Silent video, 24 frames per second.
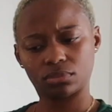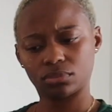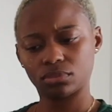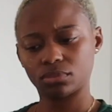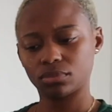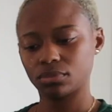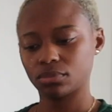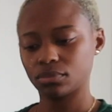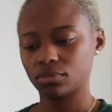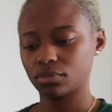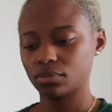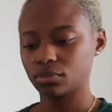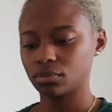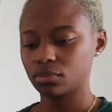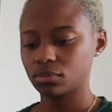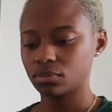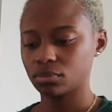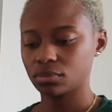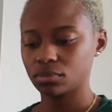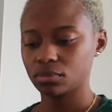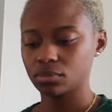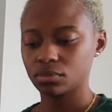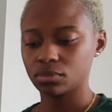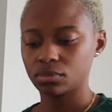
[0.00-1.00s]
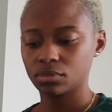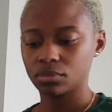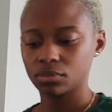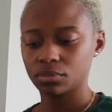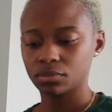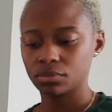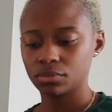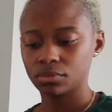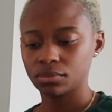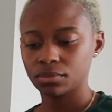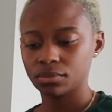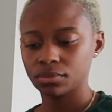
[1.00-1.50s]

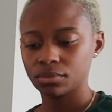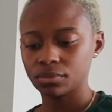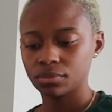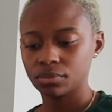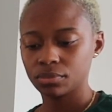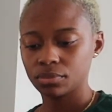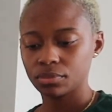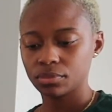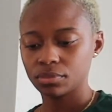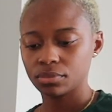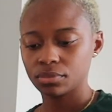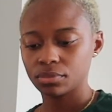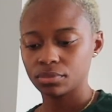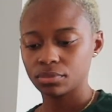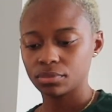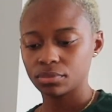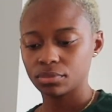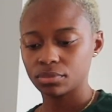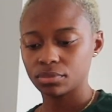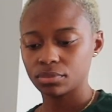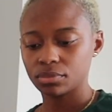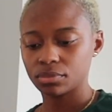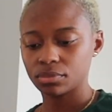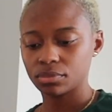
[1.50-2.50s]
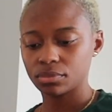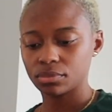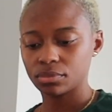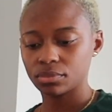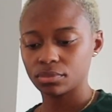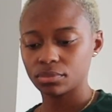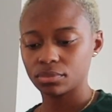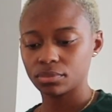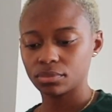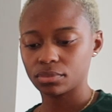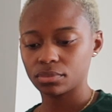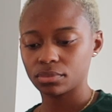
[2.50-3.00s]

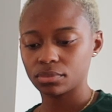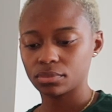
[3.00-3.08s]
No one is speaking in this clip.